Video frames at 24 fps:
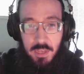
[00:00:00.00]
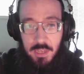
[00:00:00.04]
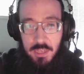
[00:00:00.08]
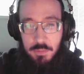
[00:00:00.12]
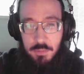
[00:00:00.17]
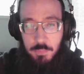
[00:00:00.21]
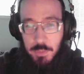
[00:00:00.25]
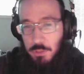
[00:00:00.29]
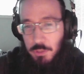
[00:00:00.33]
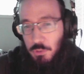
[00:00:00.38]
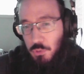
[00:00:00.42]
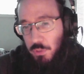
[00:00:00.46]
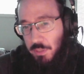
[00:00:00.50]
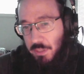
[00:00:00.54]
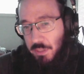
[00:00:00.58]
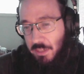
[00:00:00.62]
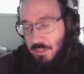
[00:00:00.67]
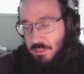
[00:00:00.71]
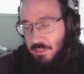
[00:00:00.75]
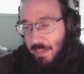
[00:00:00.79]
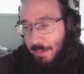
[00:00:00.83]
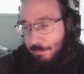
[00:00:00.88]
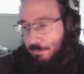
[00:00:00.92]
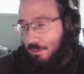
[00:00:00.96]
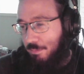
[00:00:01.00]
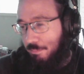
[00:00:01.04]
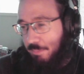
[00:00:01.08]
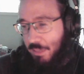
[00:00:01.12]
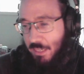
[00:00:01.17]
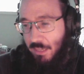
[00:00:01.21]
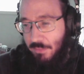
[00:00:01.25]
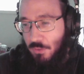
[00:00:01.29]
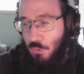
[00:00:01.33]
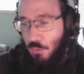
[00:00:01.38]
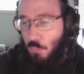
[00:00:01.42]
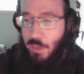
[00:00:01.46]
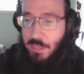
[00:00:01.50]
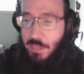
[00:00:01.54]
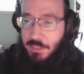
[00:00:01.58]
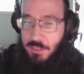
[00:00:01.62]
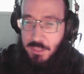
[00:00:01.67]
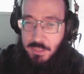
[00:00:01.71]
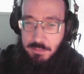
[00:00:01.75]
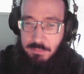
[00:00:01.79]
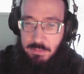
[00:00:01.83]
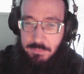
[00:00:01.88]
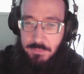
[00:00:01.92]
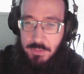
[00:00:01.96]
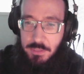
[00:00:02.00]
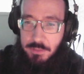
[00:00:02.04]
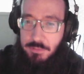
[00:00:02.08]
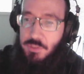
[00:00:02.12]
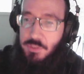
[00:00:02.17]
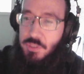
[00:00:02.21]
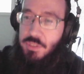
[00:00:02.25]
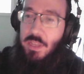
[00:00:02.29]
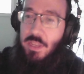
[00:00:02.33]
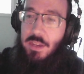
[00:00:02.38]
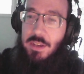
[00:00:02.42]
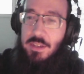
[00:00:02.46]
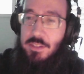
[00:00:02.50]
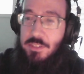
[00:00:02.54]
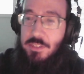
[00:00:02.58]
We usually accept, but if you want, you can refuse.